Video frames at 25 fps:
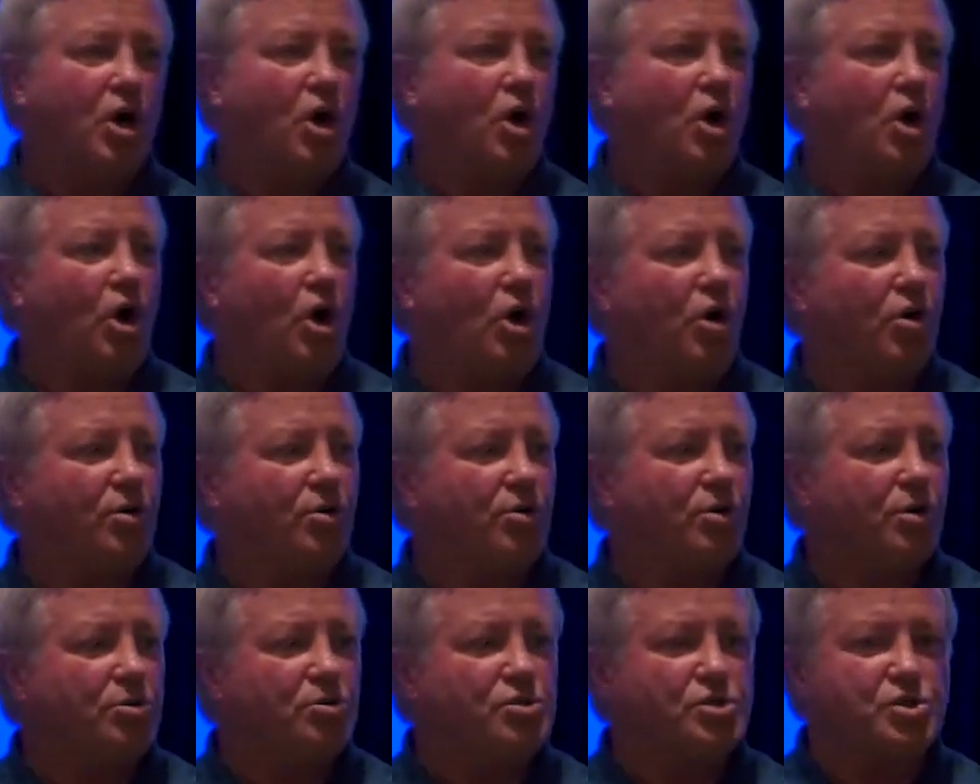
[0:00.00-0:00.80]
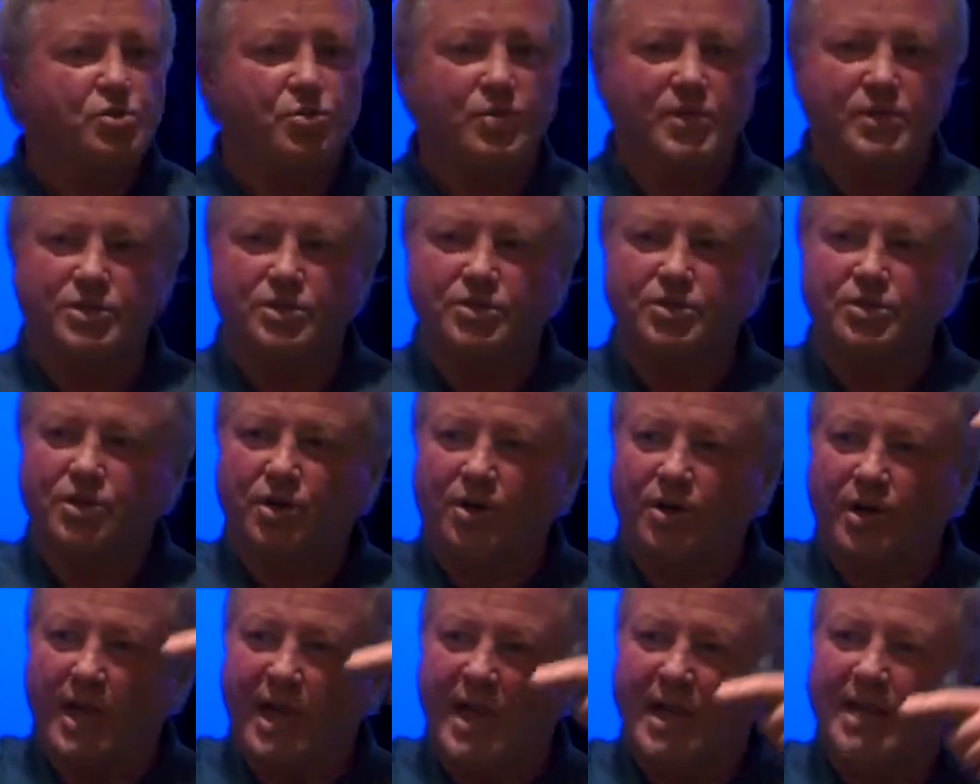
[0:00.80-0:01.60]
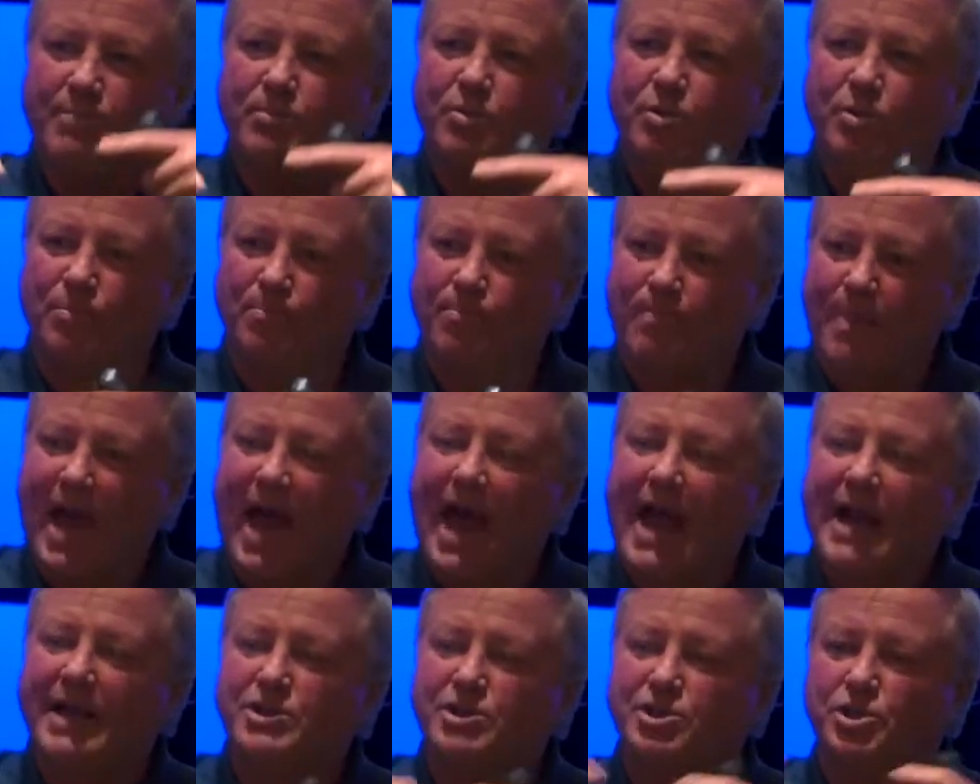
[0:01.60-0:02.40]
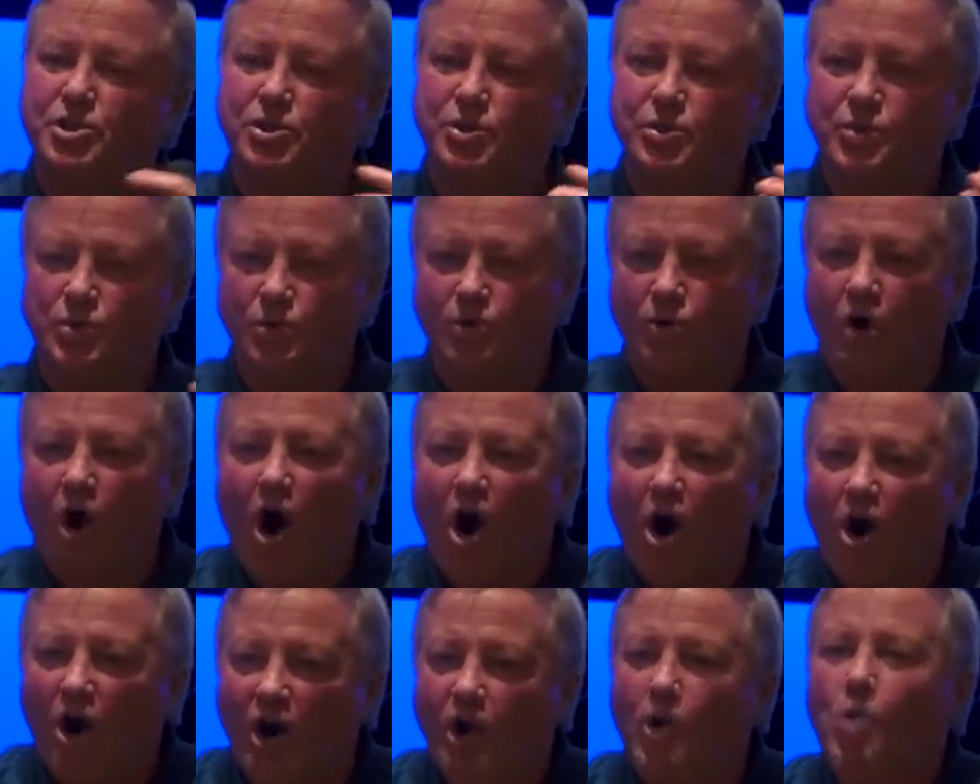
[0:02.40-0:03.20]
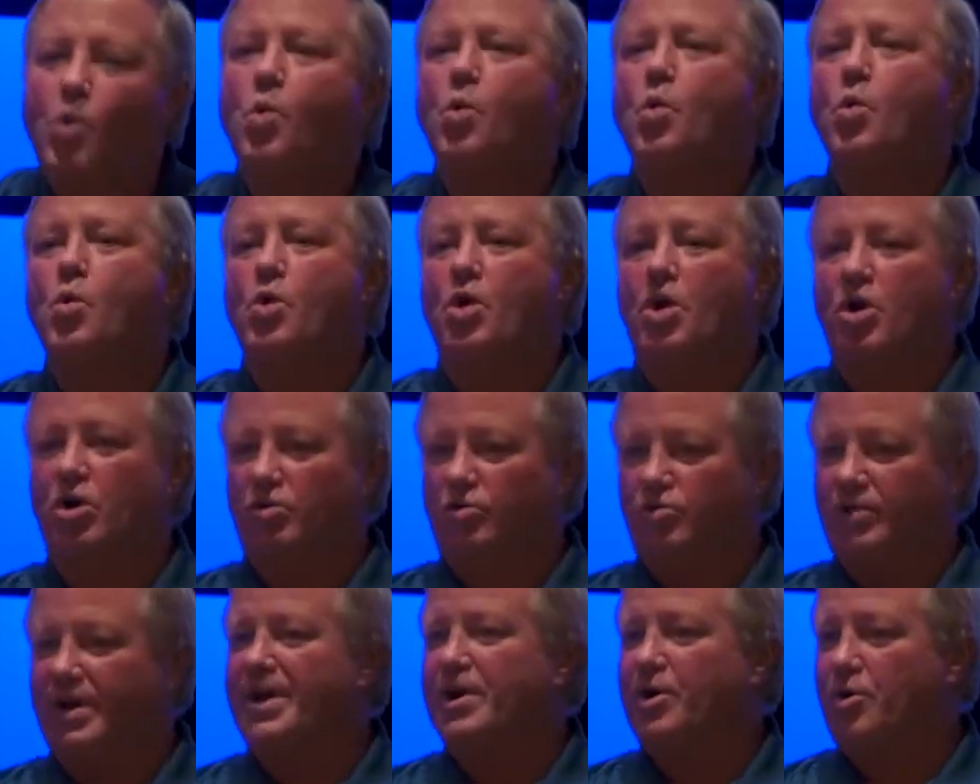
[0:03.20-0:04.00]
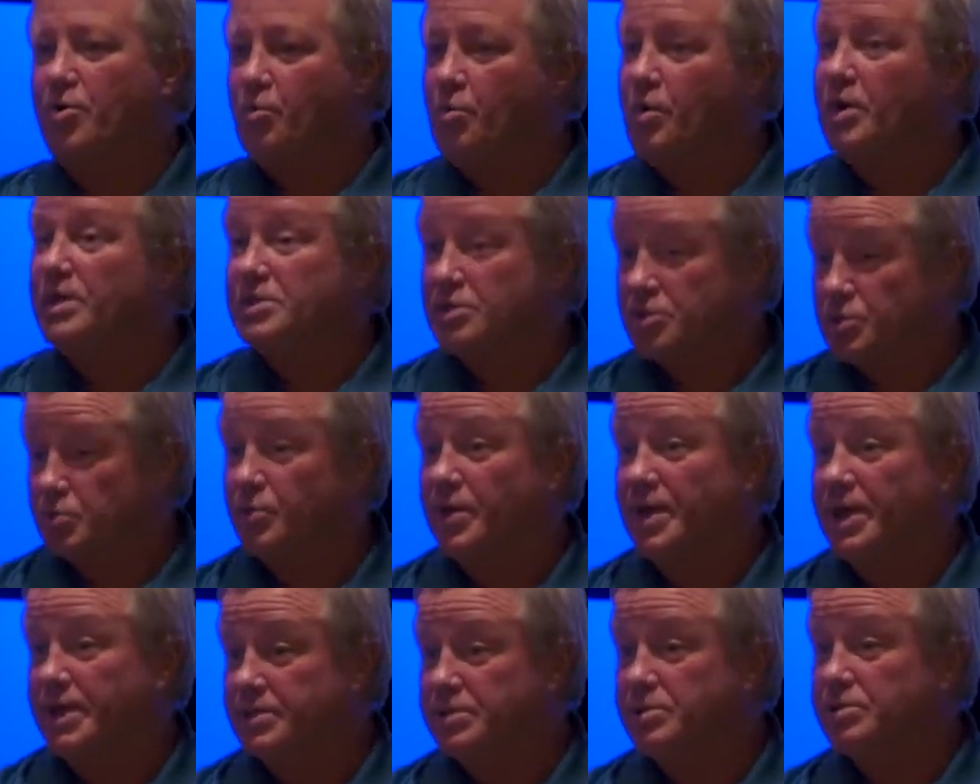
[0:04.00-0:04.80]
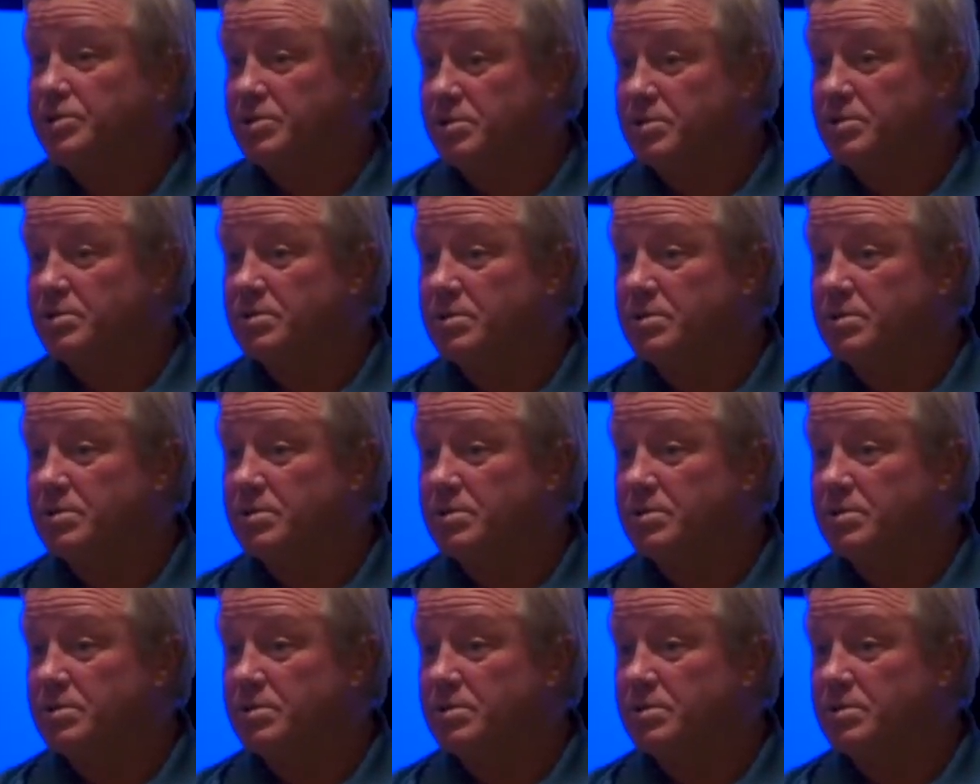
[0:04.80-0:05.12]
All of those switches are cabled back to our core layer one switch.